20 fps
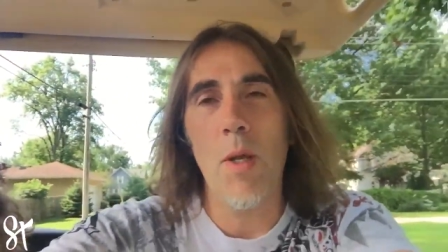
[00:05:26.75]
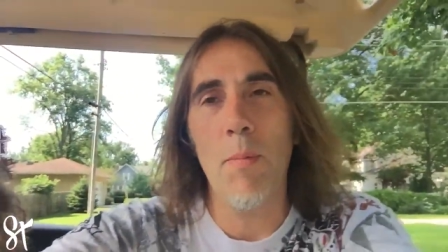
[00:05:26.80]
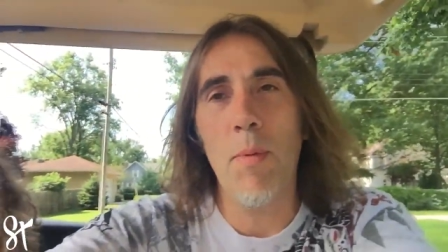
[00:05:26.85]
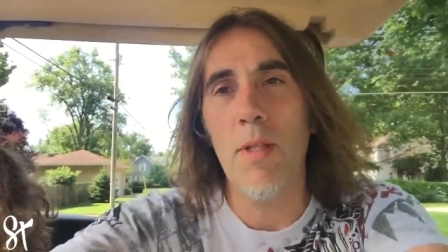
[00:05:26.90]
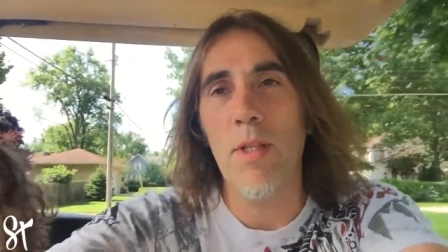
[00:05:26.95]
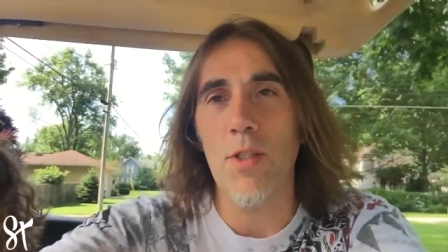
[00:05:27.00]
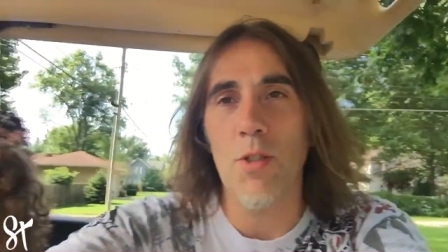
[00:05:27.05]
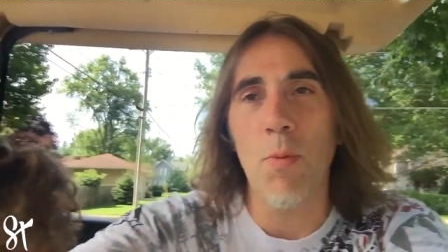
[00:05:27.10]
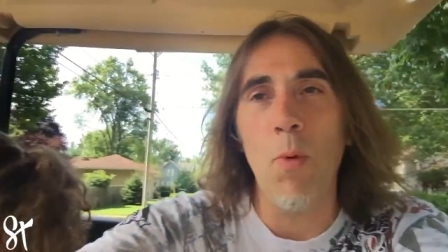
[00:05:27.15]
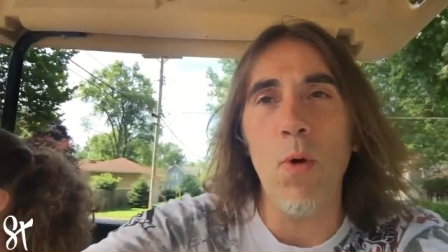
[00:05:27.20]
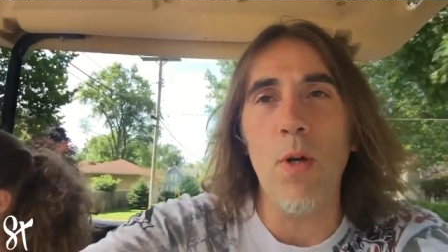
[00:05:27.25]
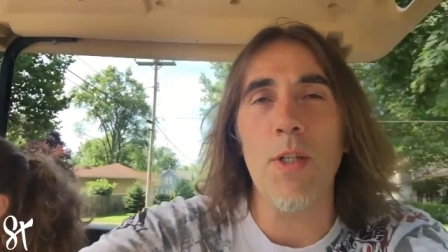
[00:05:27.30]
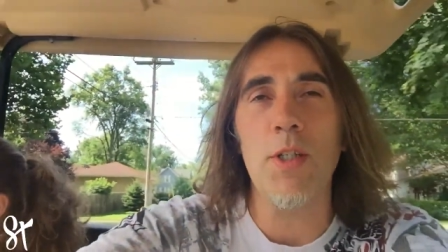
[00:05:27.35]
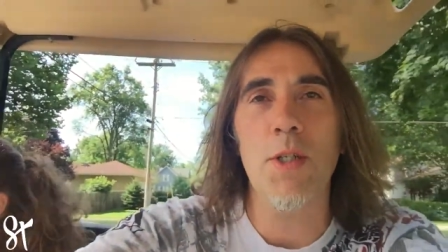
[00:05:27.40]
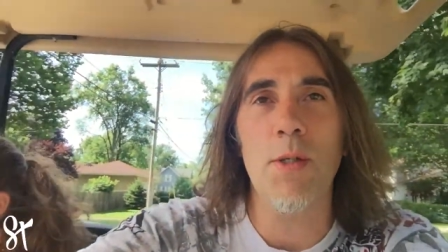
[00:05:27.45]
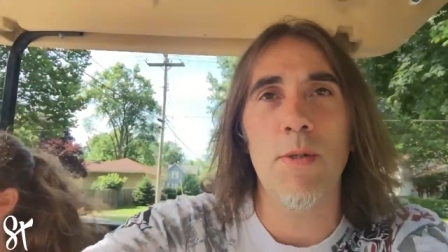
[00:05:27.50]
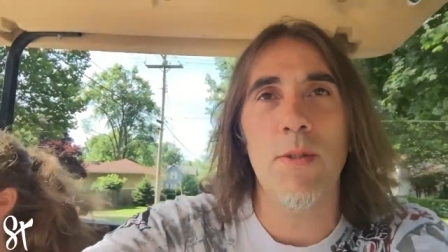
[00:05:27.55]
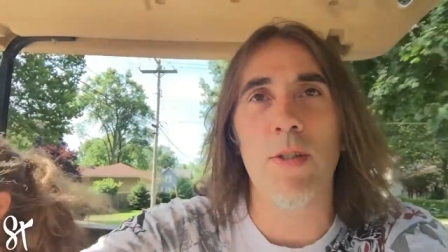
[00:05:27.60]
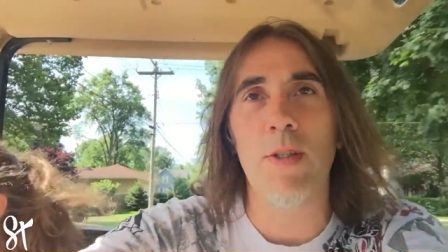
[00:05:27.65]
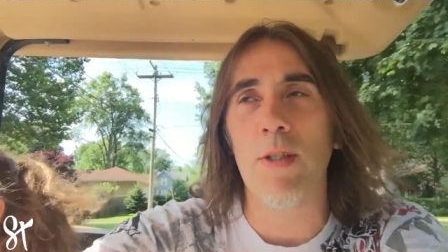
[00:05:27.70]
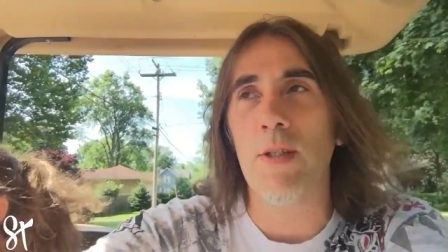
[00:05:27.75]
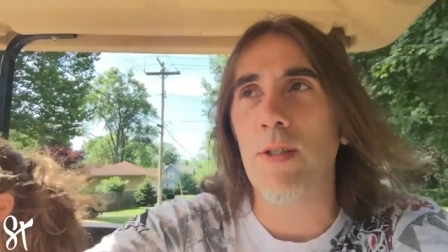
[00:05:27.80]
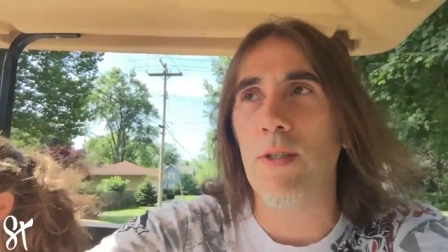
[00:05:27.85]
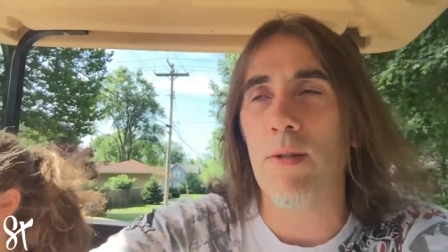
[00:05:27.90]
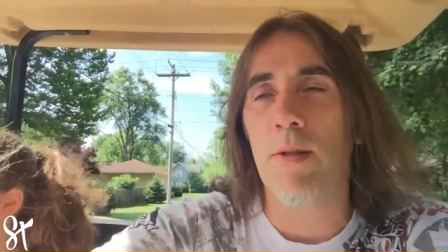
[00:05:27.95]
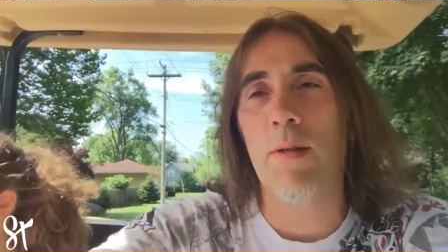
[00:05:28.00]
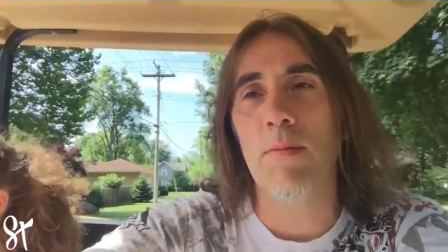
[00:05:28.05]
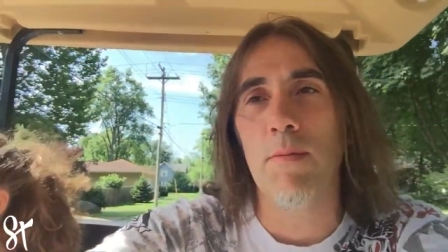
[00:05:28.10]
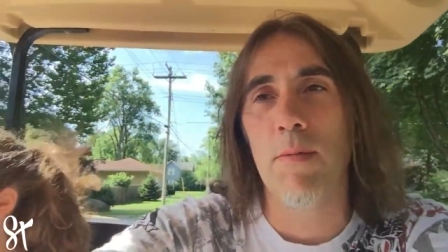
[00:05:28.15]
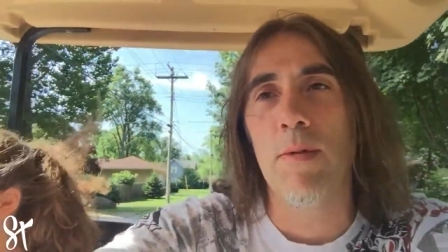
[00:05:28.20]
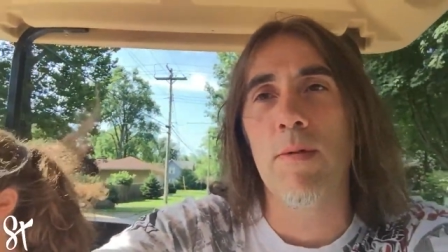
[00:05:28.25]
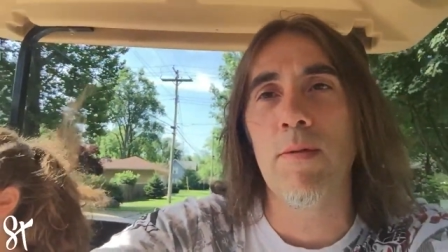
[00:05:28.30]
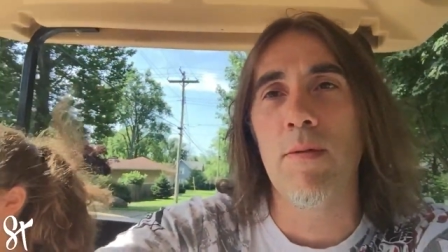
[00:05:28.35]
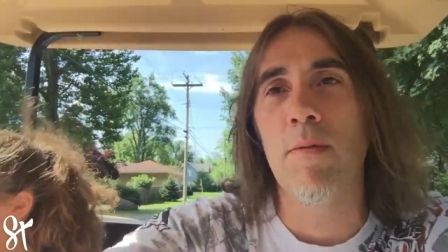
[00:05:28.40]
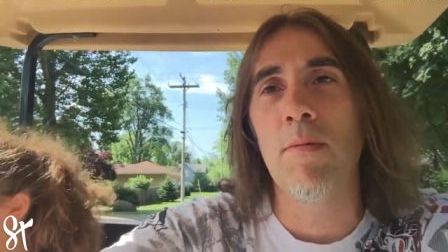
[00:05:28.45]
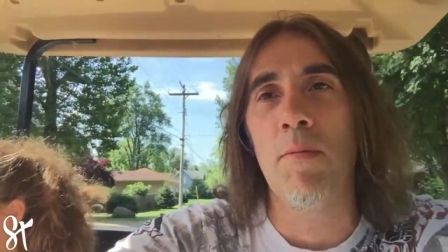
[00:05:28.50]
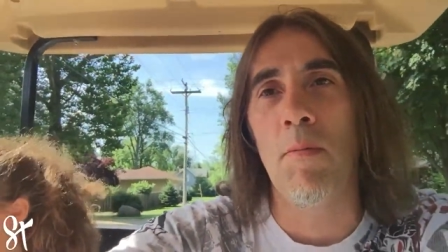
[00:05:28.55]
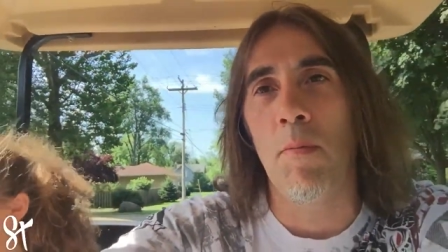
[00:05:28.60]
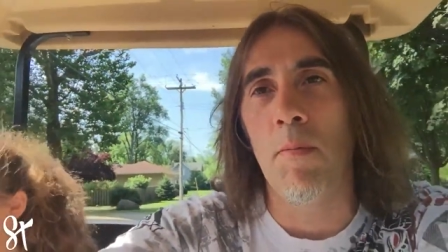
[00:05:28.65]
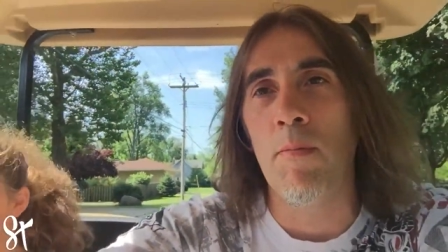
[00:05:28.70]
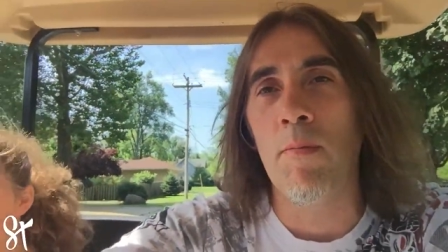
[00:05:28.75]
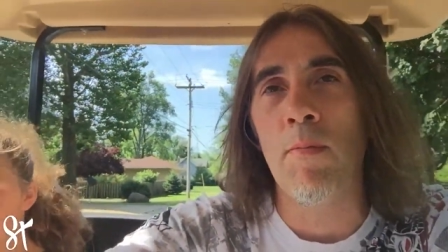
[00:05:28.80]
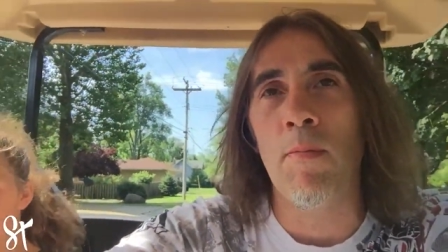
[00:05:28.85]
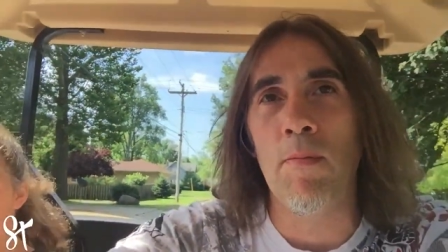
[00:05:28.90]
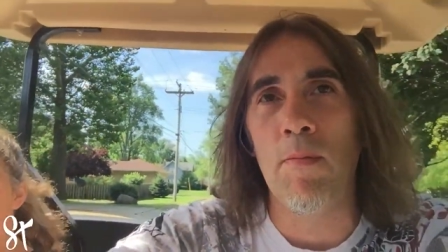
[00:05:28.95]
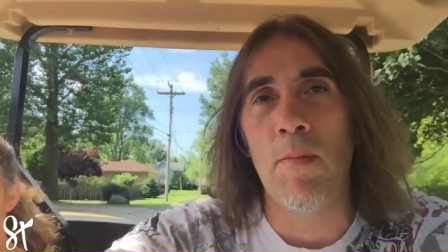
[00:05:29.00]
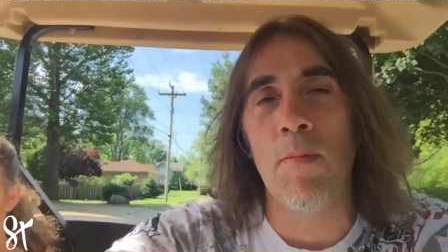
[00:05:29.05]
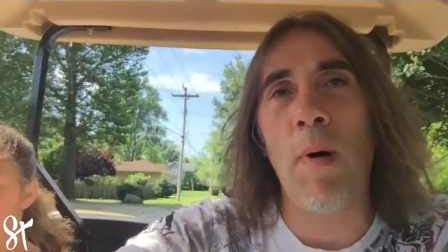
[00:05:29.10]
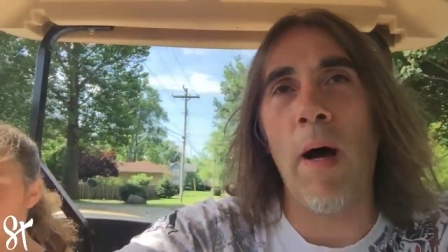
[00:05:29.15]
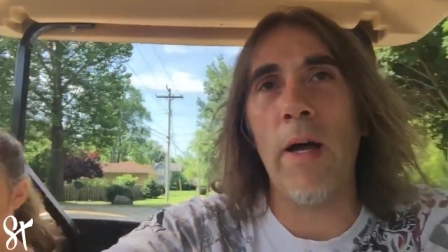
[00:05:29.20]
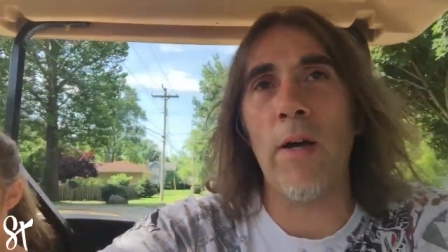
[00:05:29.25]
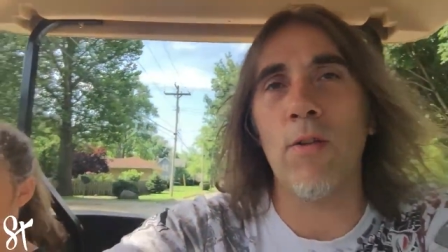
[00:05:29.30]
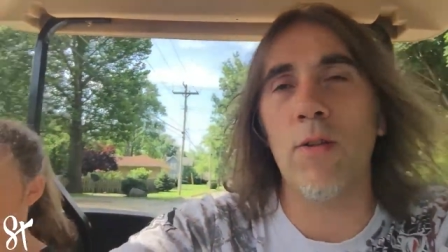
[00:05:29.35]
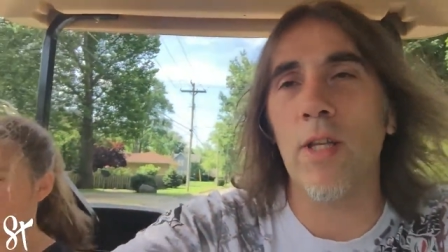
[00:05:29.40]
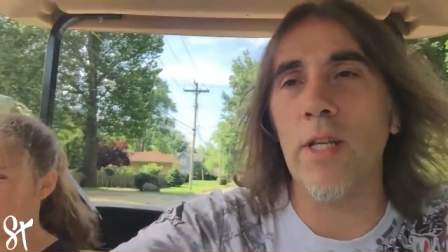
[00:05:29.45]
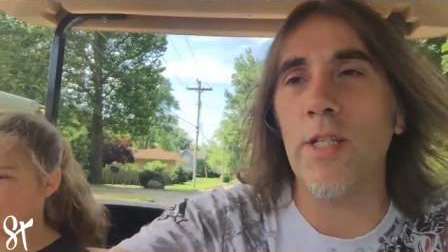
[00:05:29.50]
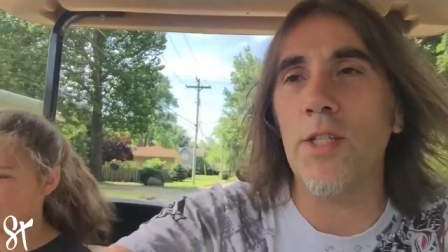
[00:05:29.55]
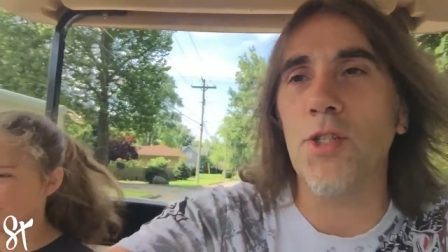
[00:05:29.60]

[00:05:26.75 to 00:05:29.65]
But this morning she was mildly